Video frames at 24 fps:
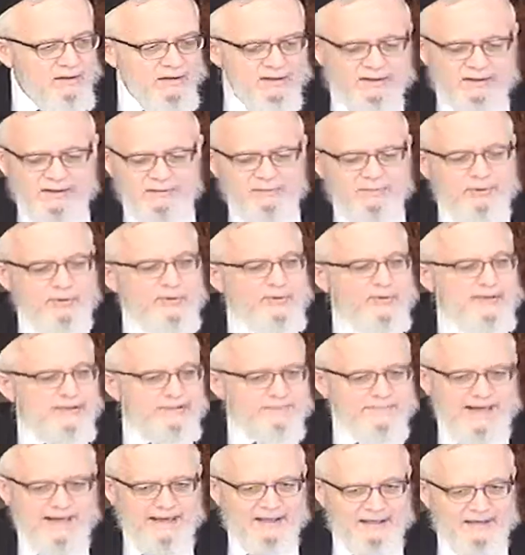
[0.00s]
to put things
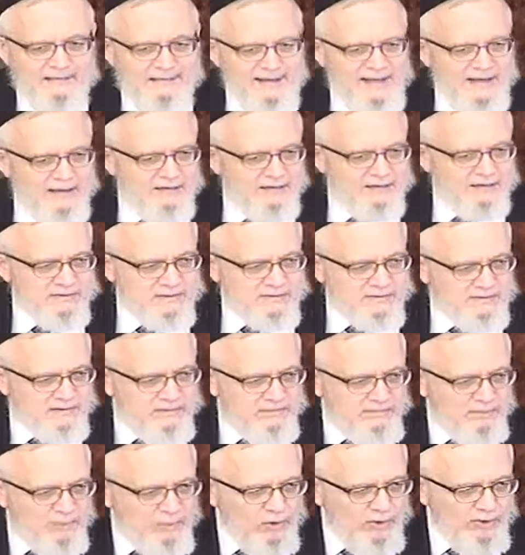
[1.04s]
back in the balance.
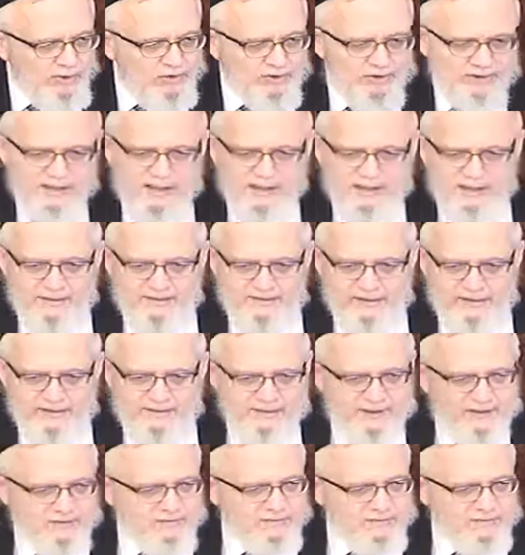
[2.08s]
But why aren't you sending them out now?